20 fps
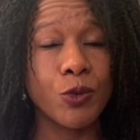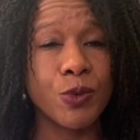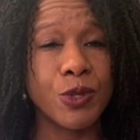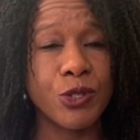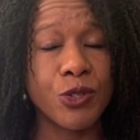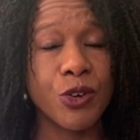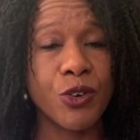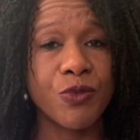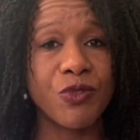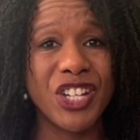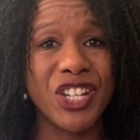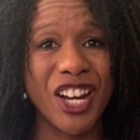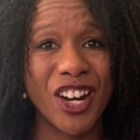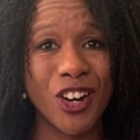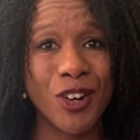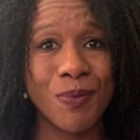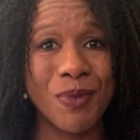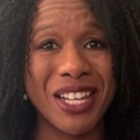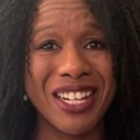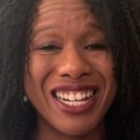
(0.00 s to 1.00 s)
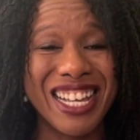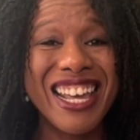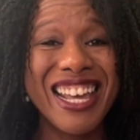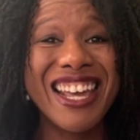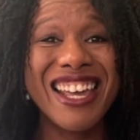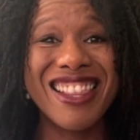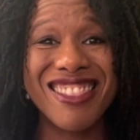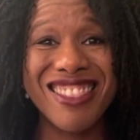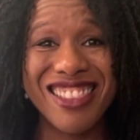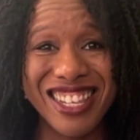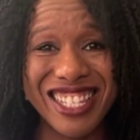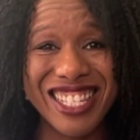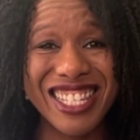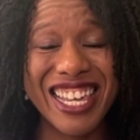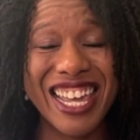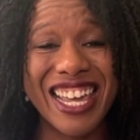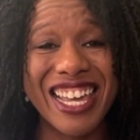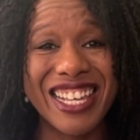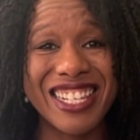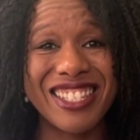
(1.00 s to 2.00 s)
Reserve Chairman, in this
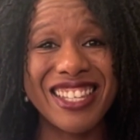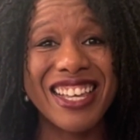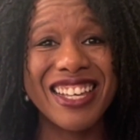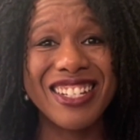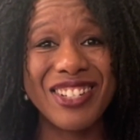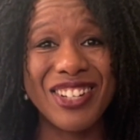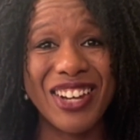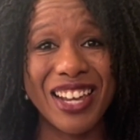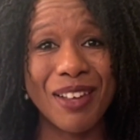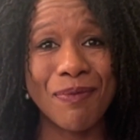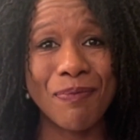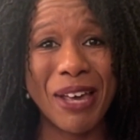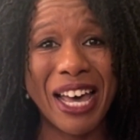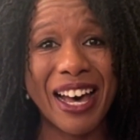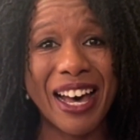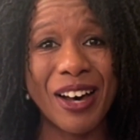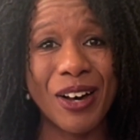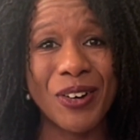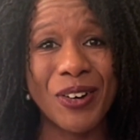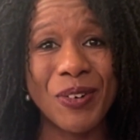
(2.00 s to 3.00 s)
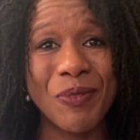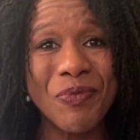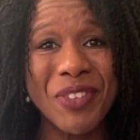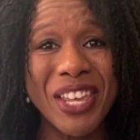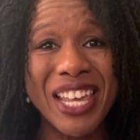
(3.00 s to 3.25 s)
case, Jay Powell.